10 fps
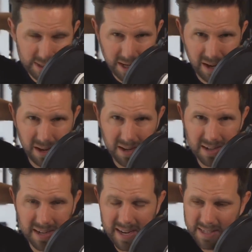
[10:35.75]
let's say,
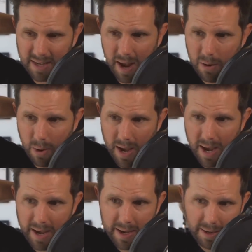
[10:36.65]
on a nice
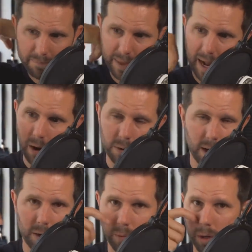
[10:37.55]
highway
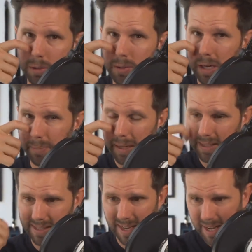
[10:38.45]
out on a road trip
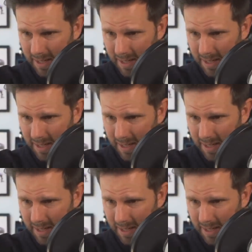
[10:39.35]
that